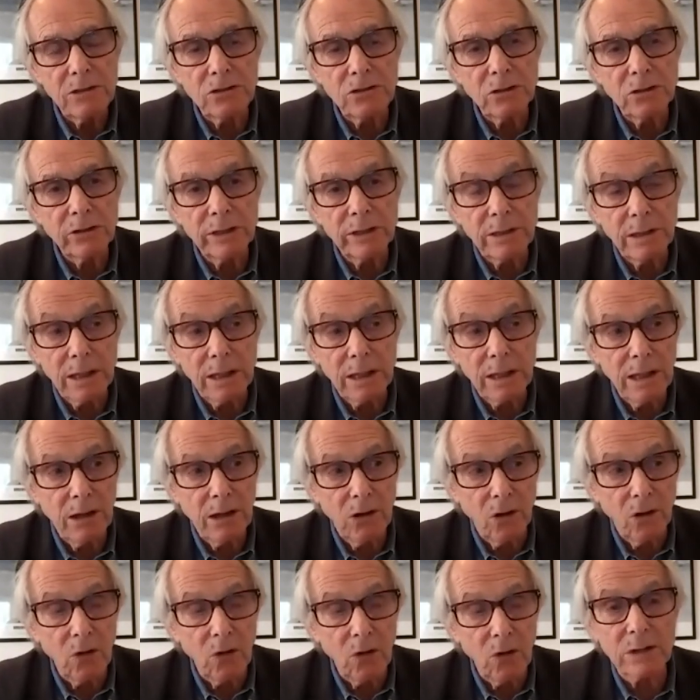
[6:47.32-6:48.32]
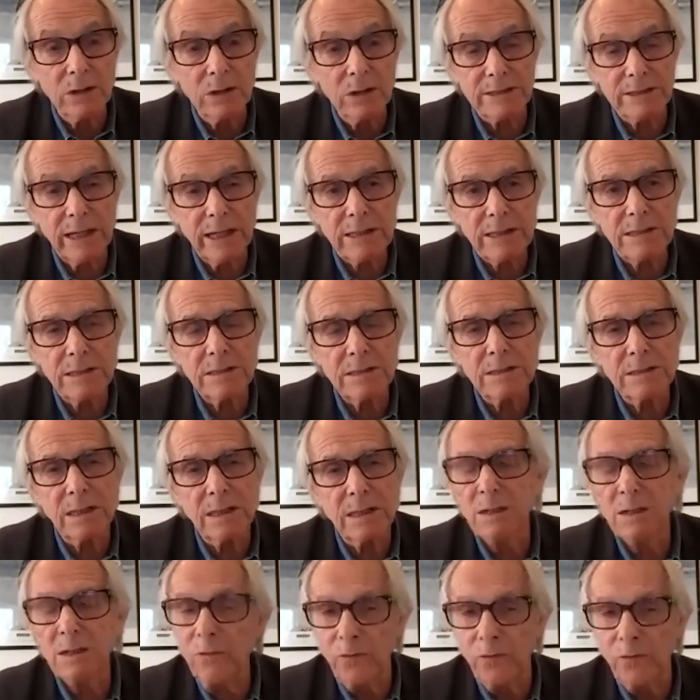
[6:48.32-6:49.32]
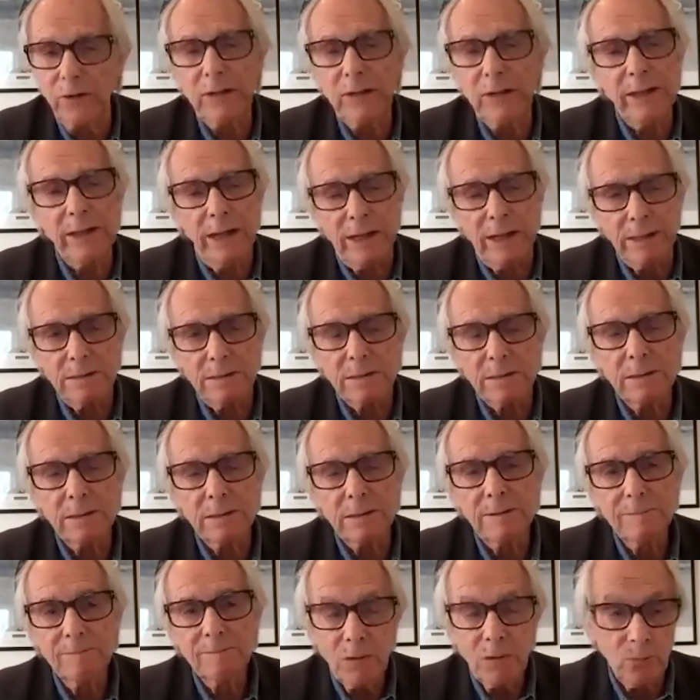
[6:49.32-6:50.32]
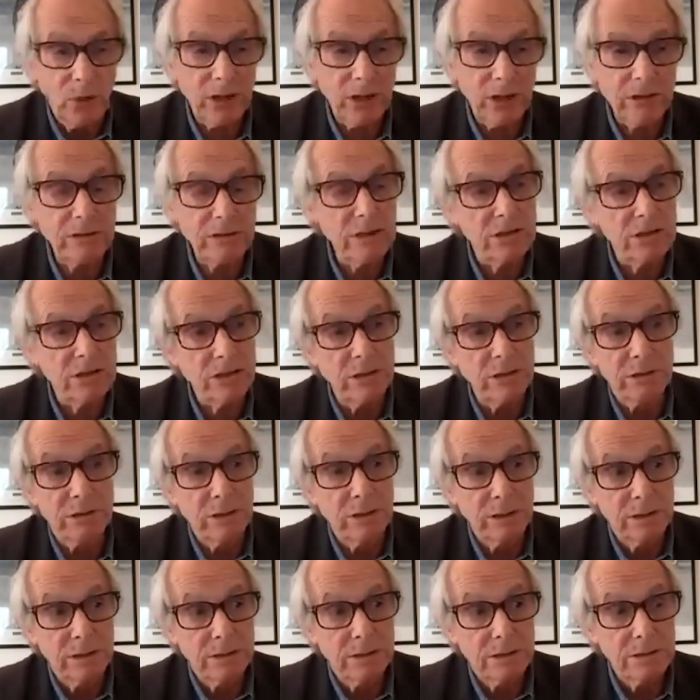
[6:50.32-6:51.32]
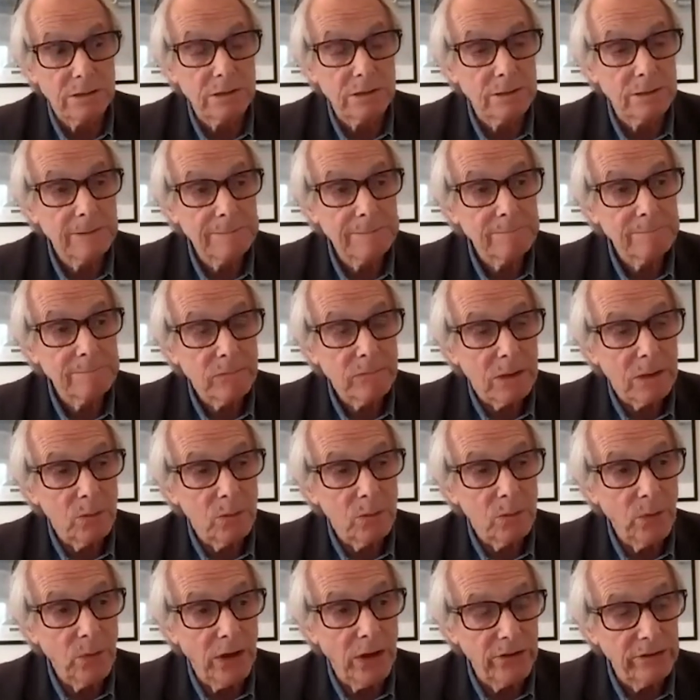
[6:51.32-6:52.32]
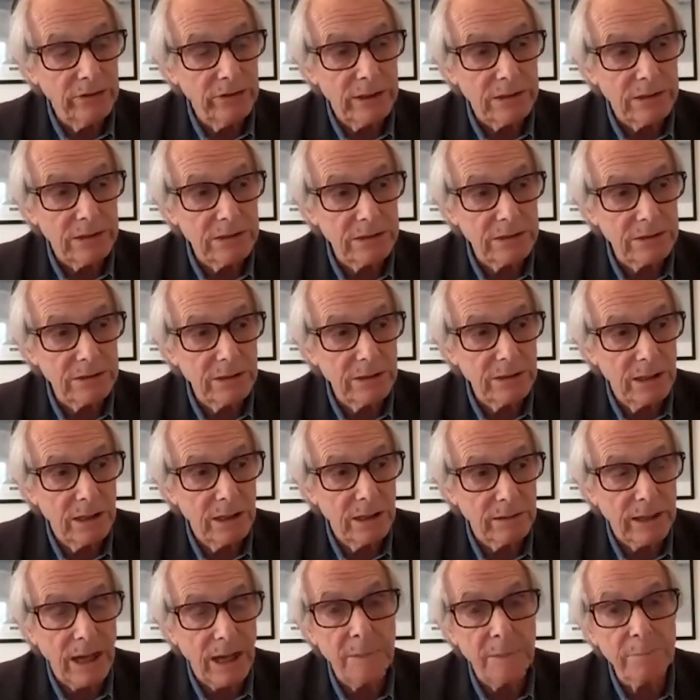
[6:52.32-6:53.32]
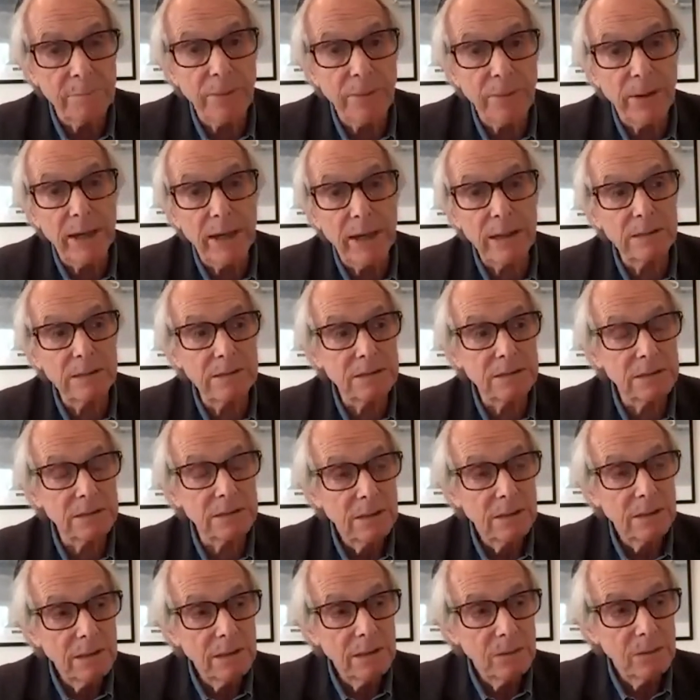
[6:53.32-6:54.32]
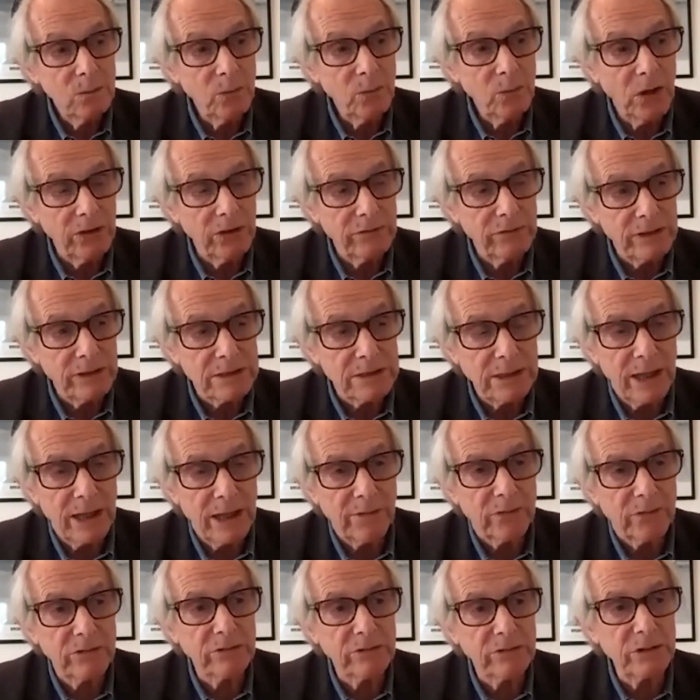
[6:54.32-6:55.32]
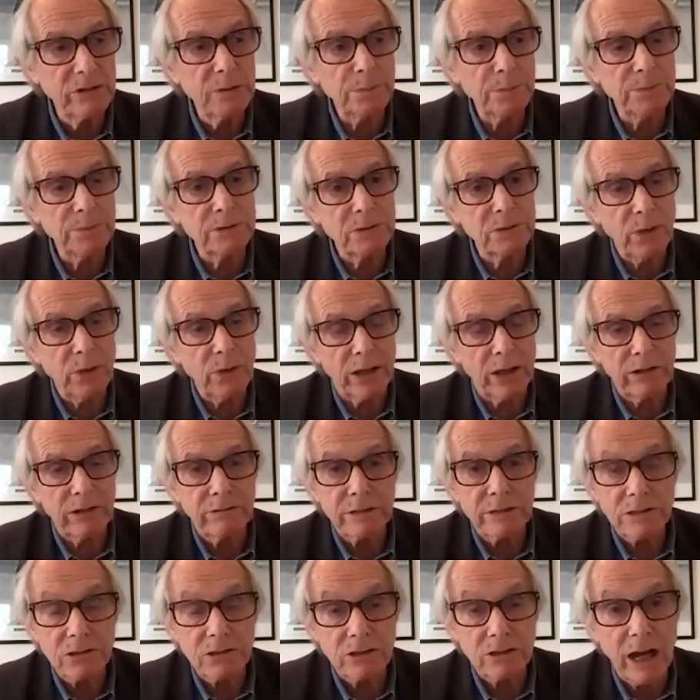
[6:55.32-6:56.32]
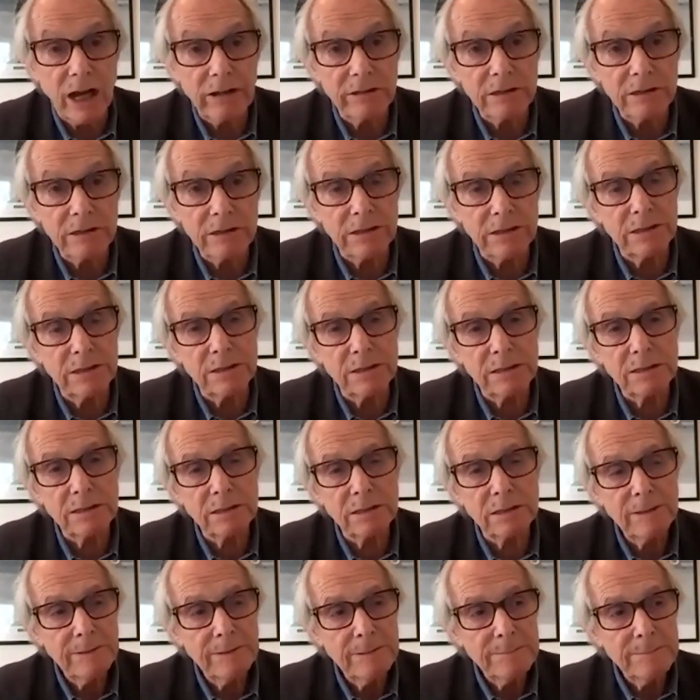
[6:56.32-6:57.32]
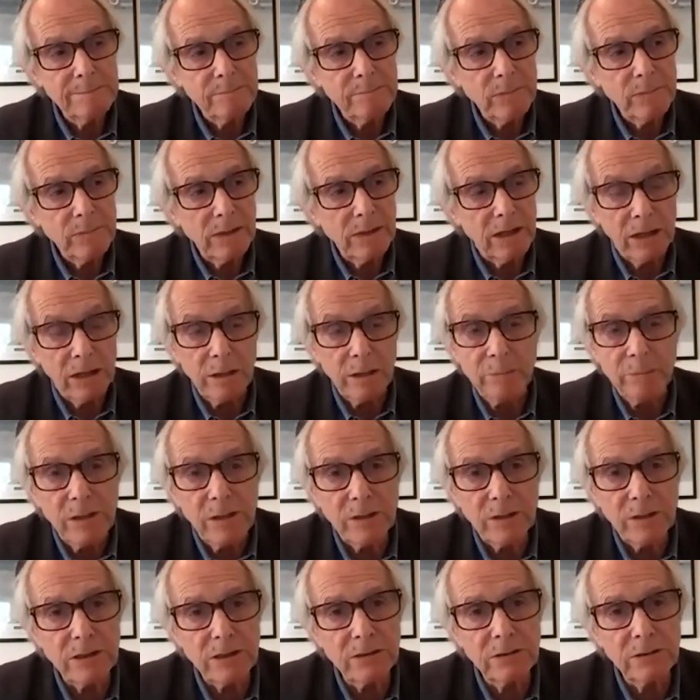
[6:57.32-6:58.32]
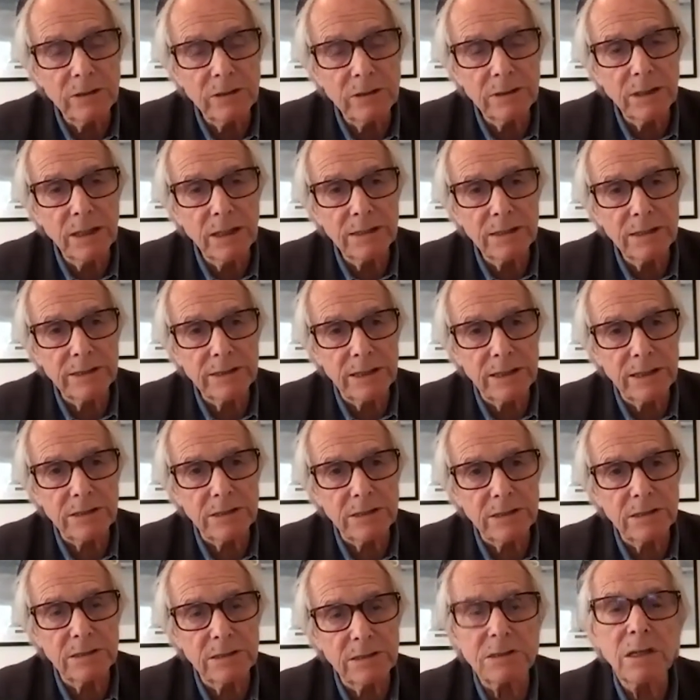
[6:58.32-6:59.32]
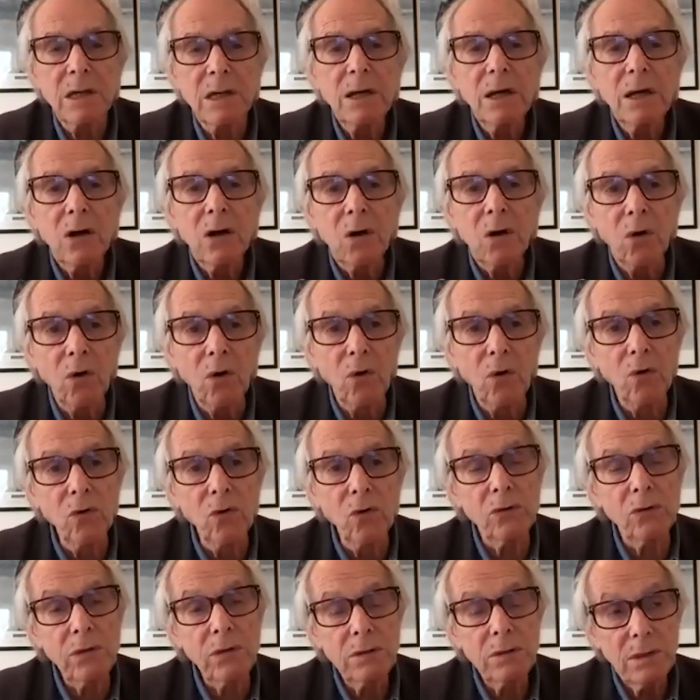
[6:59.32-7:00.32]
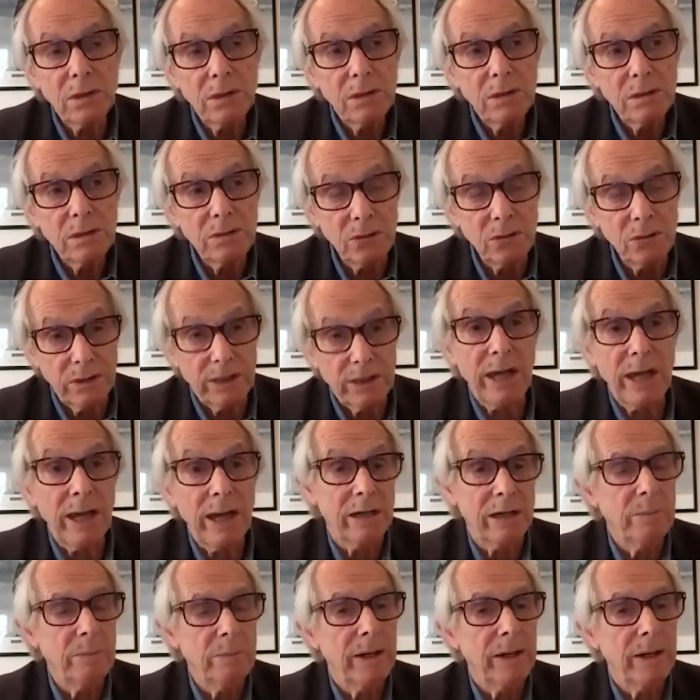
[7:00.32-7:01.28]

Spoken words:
join organizations that affiliate, whether it's unions, whether it's campaigns, whether it's left groups, whether it's charities, community organizations, all who care